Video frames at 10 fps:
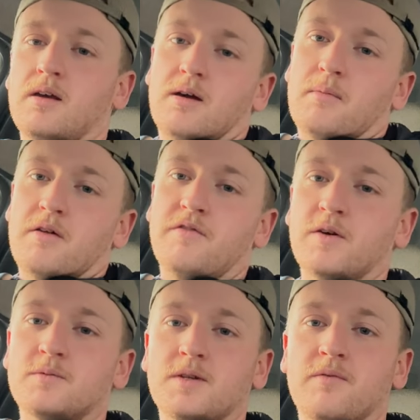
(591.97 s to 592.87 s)
I might
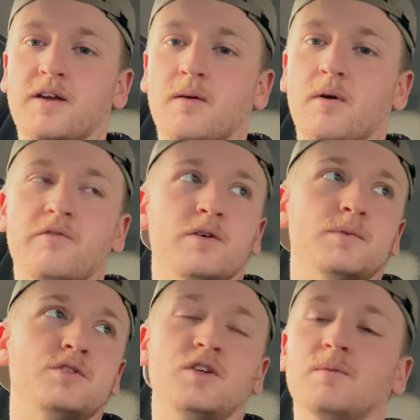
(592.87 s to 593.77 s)
film something. I won't film
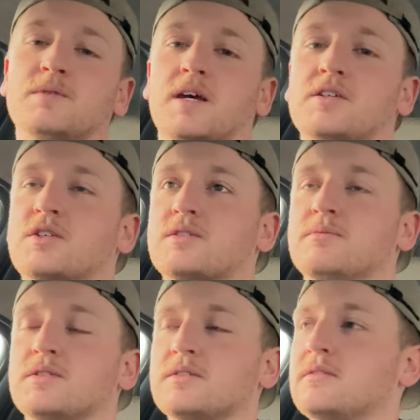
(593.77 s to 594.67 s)
this gym sesh because I'm
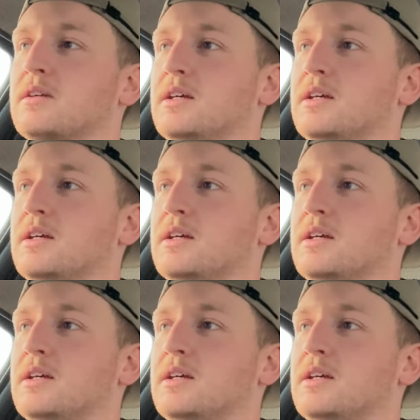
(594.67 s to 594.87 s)
just